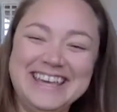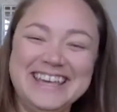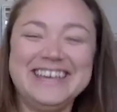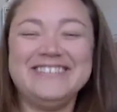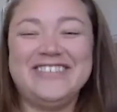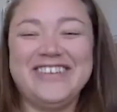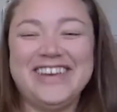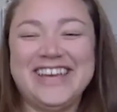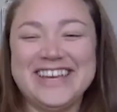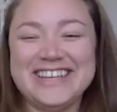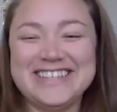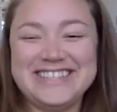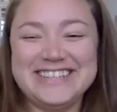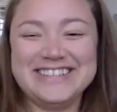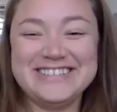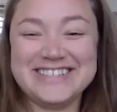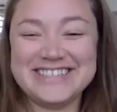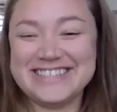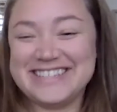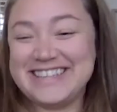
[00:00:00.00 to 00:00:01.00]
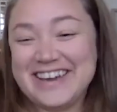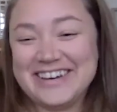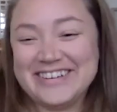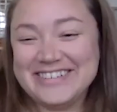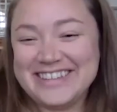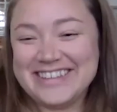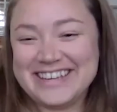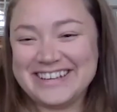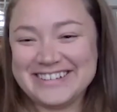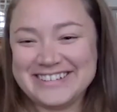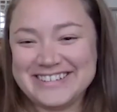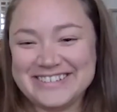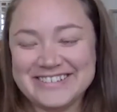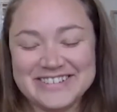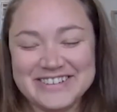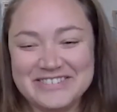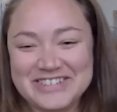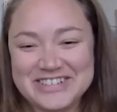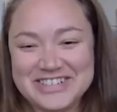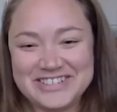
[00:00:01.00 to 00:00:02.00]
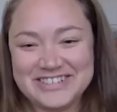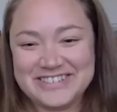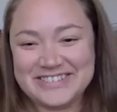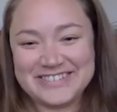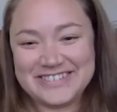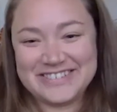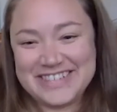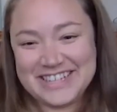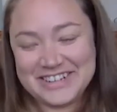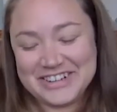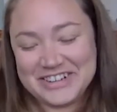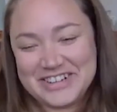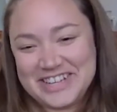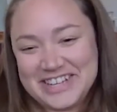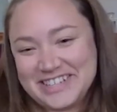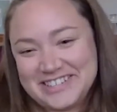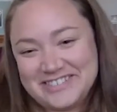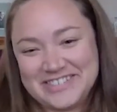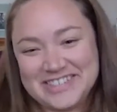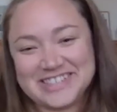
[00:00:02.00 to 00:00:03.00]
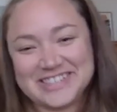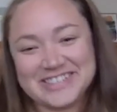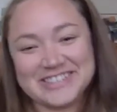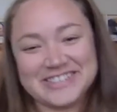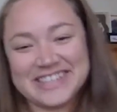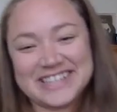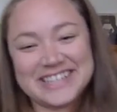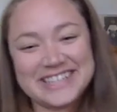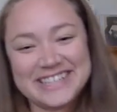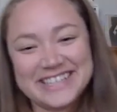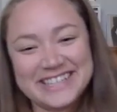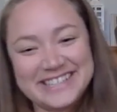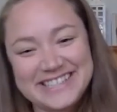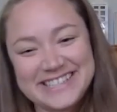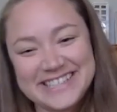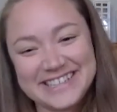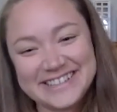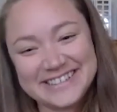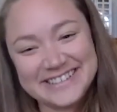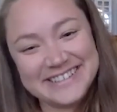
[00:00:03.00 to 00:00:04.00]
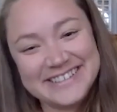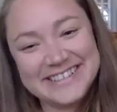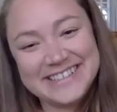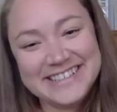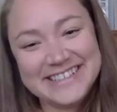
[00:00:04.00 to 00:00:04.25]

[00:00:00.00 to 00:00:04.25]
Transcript: because you just know that you're doing what you, you know, need to be doing. So,